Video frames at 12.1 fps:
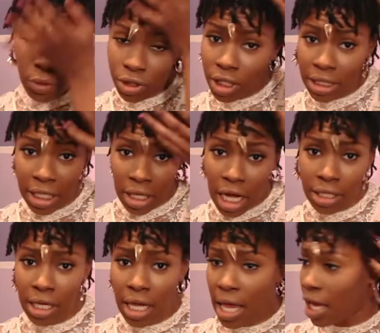Just put the
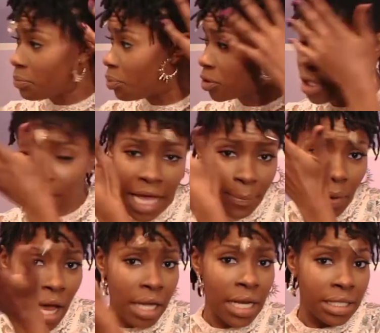thing on your head, put the
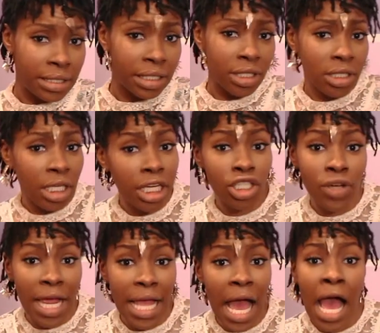cap on and sit under
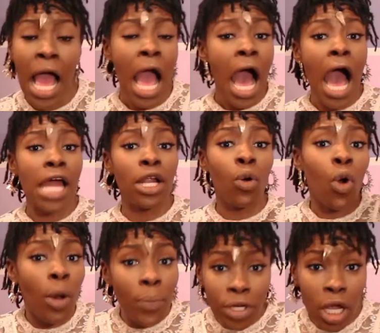the dryer
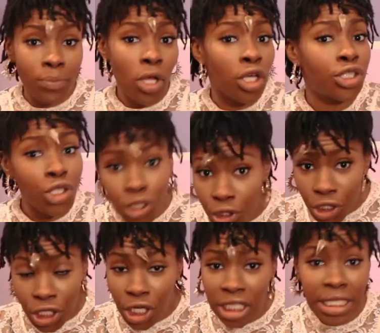and open up those
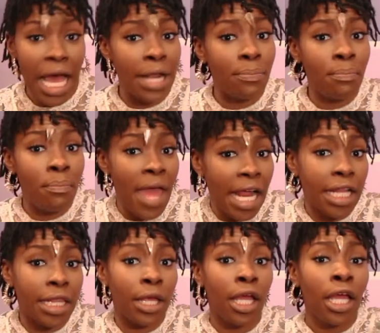cuticles and
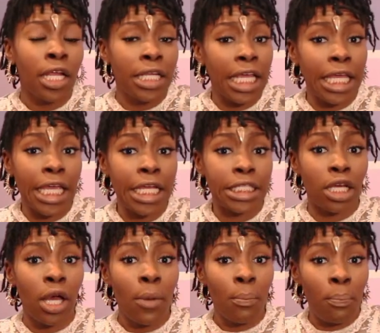make the
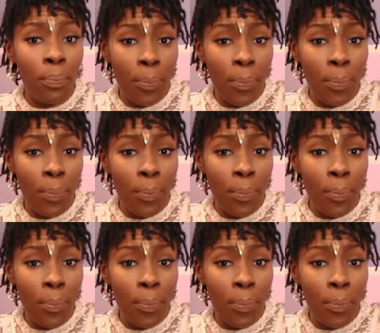heat